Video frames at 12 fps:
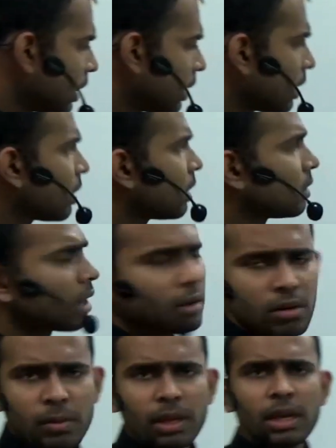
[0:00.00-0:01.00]
here, that
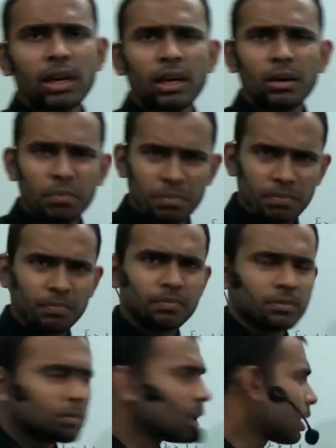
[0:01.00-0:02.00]
will be
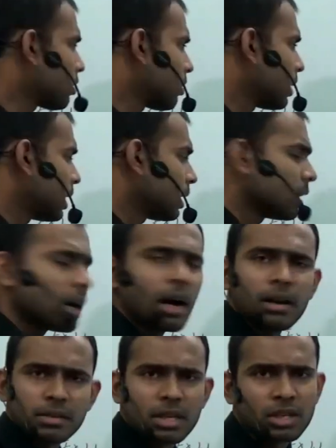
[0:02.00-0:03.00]

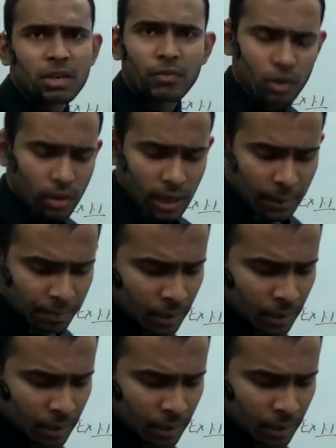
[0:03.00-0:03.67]
our session for today.